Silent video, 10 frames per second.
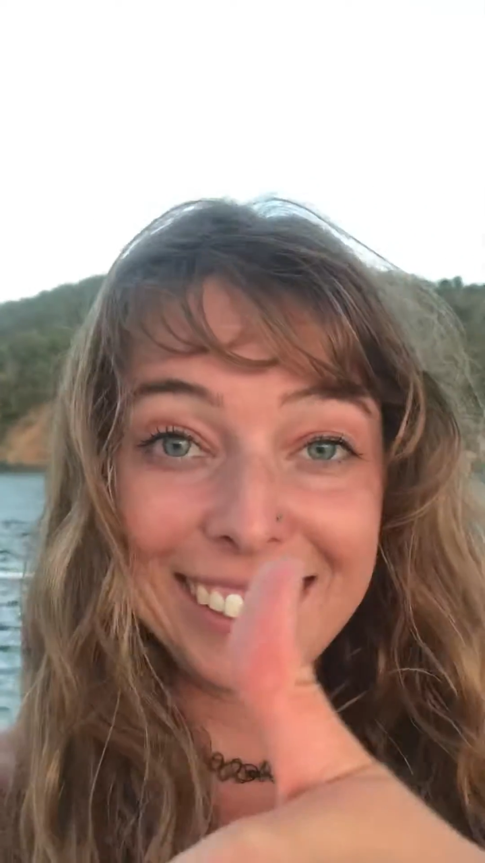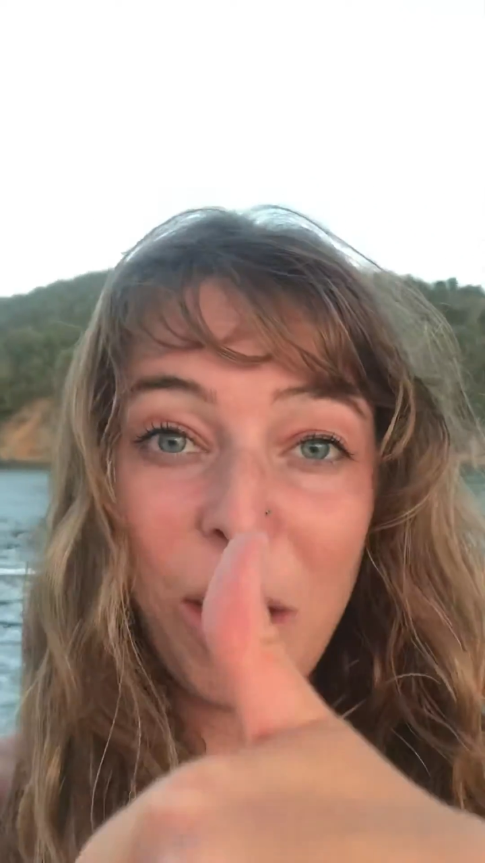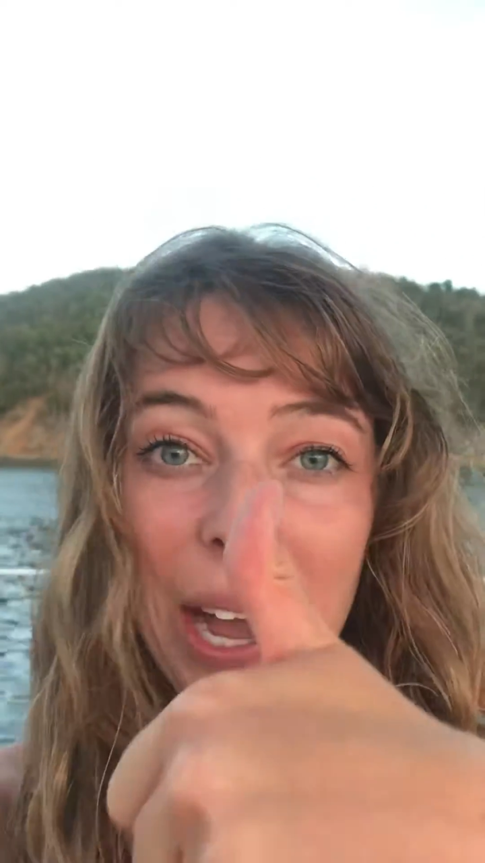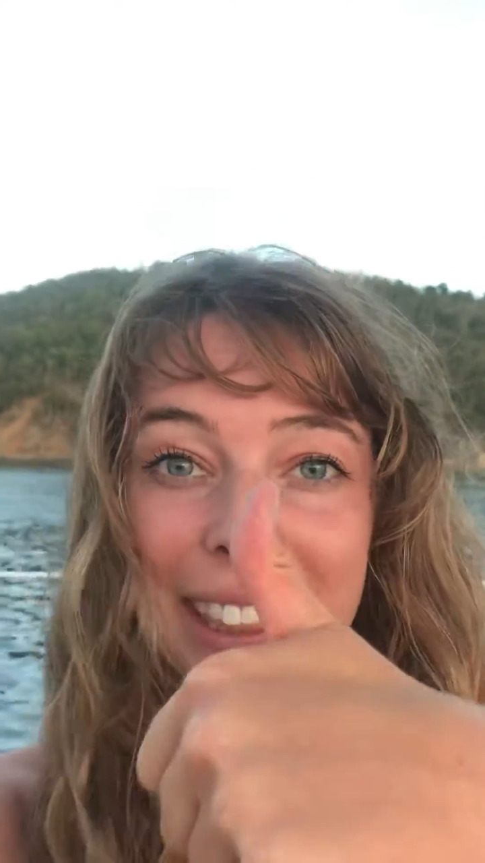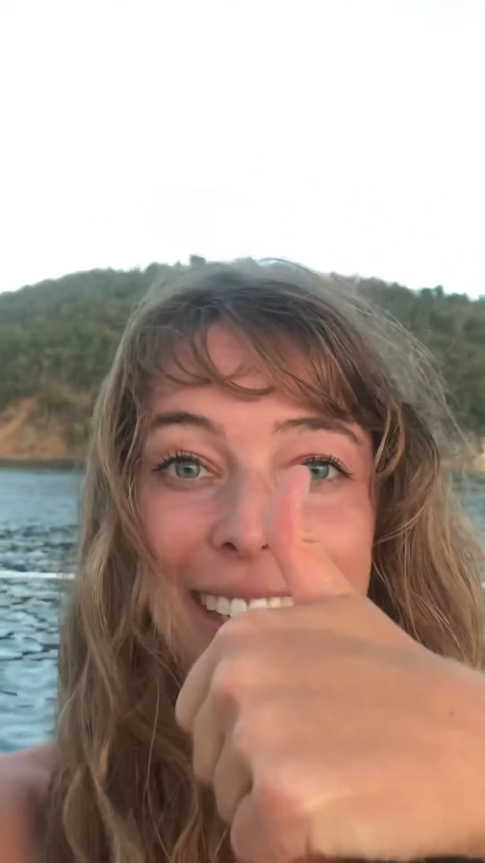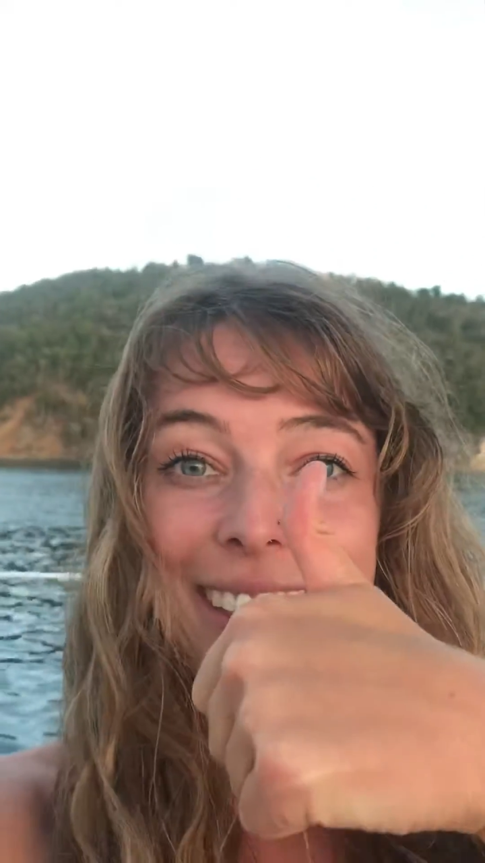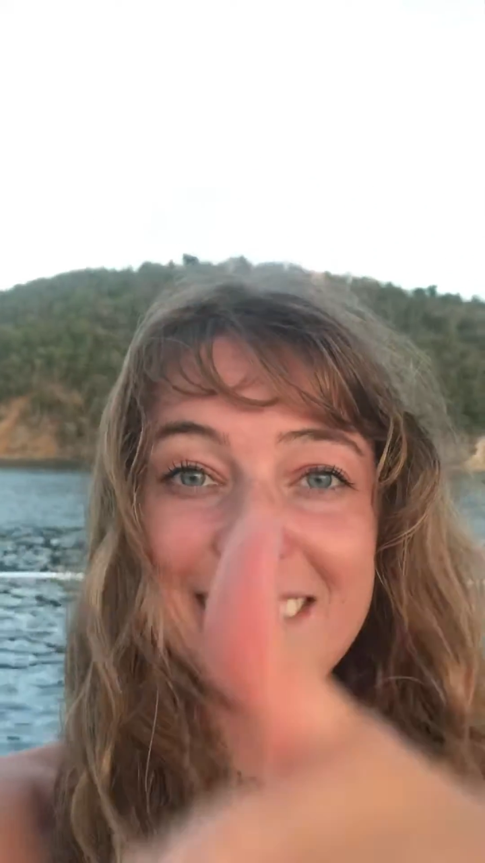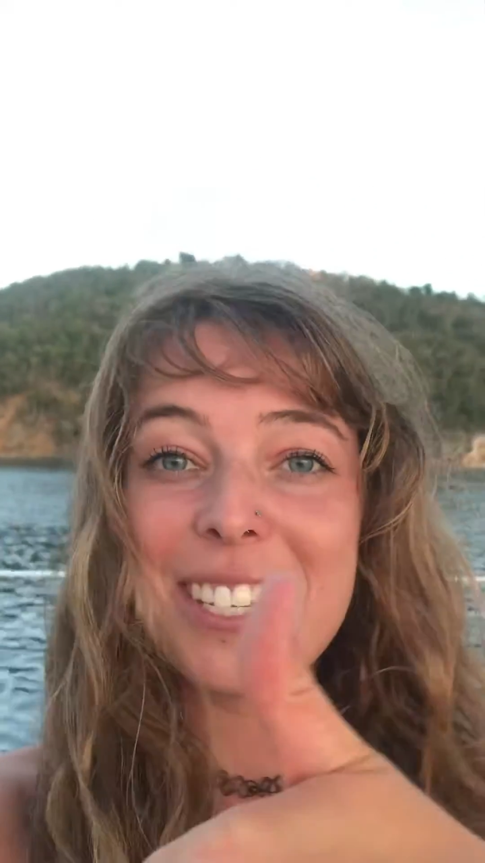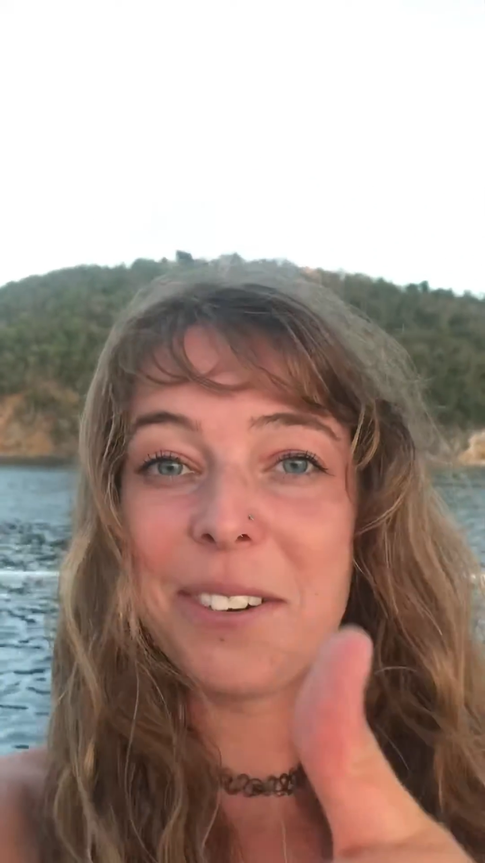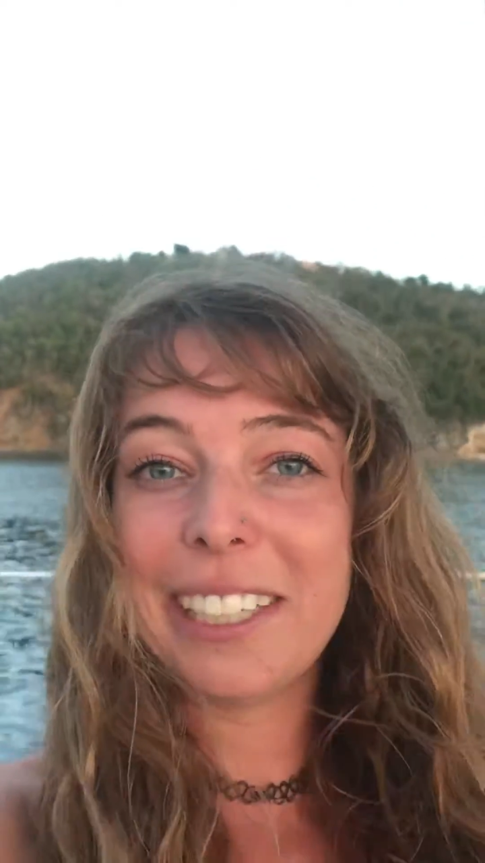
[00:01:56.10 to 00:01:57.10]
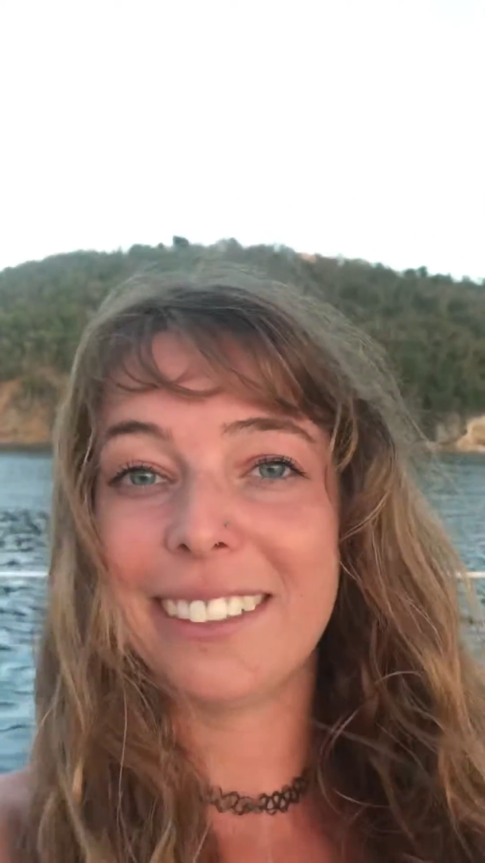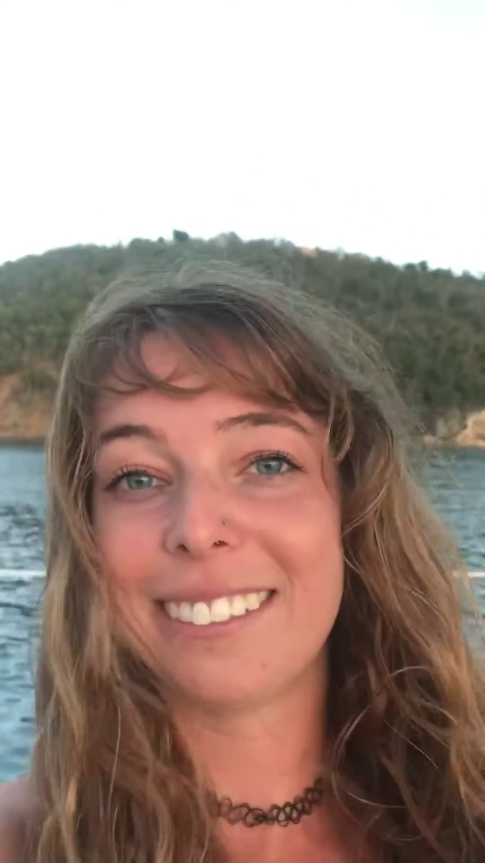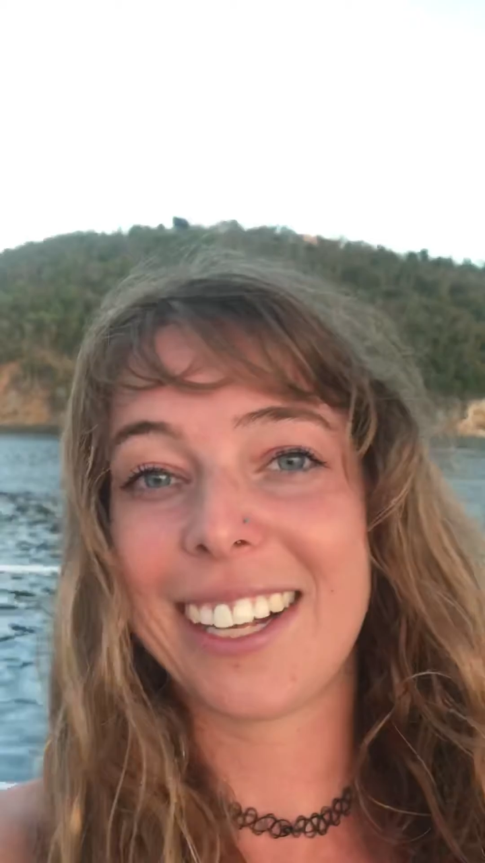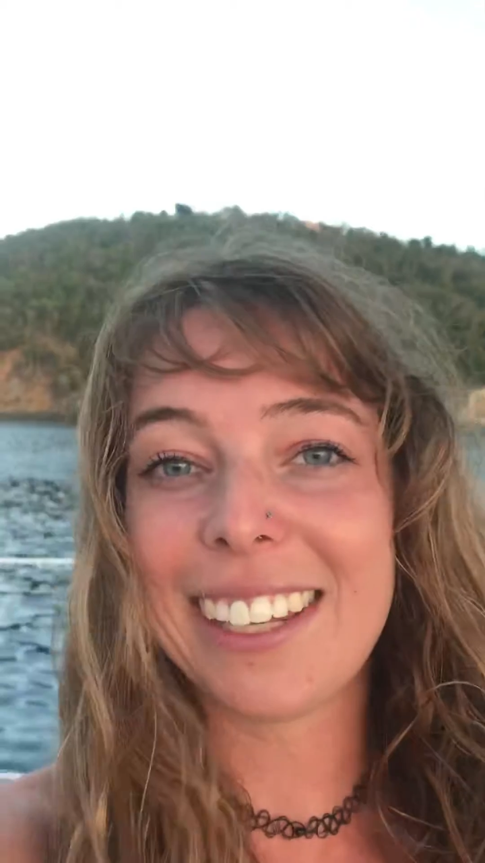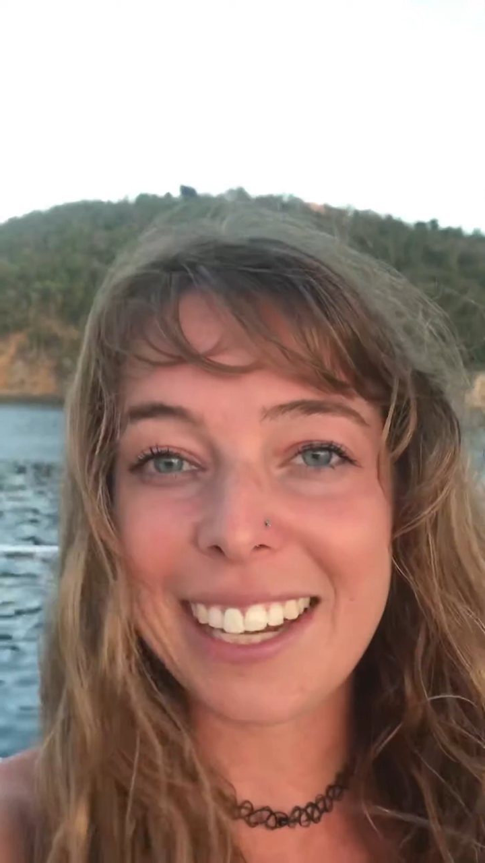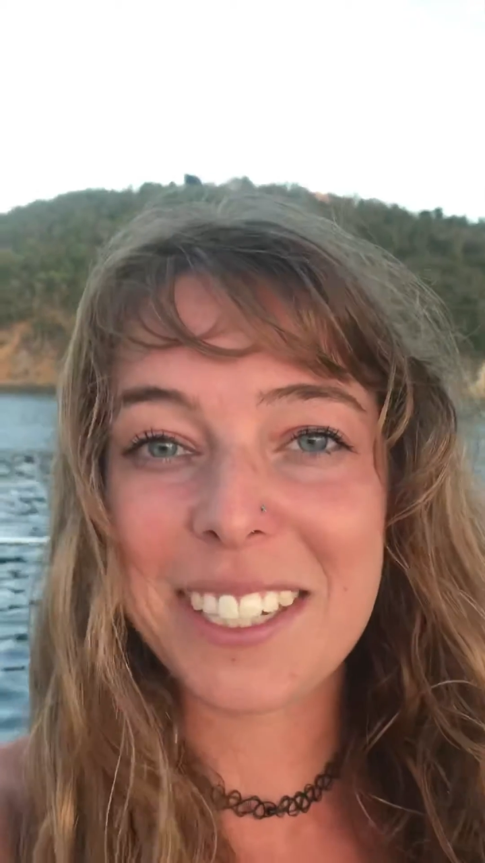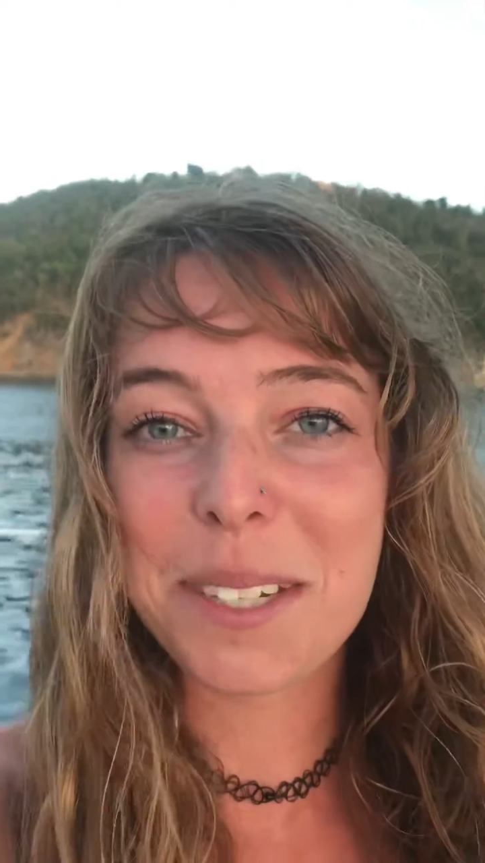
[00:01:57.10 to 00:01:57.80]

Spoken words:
Go out there and do it. Collect